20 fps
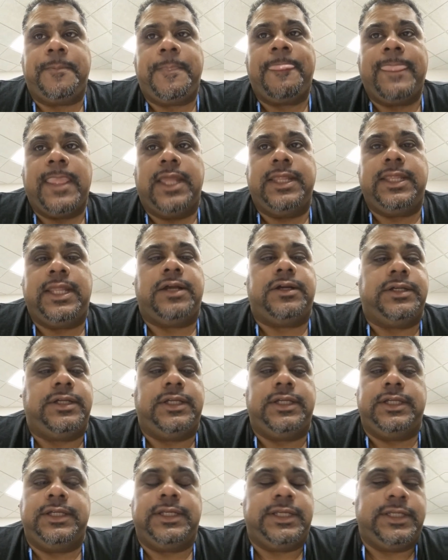Now,
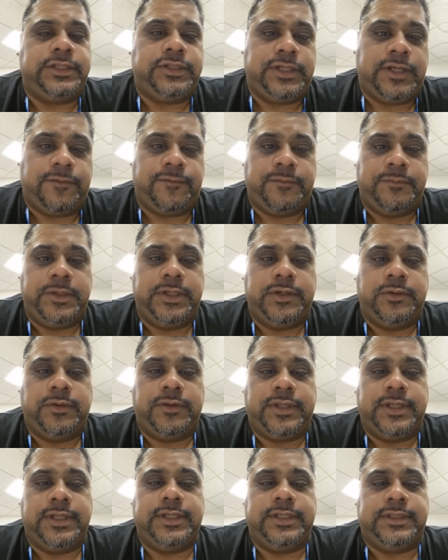in case you're not familiar with
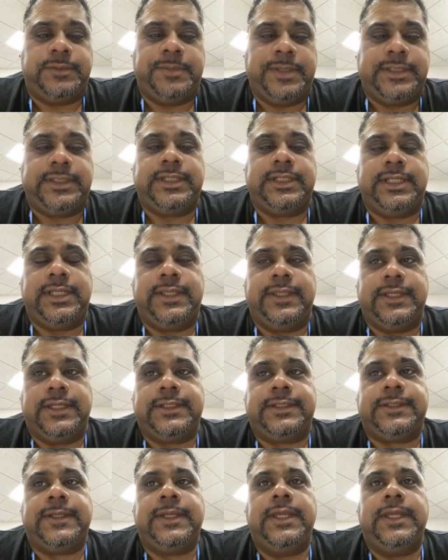it, it's basically this.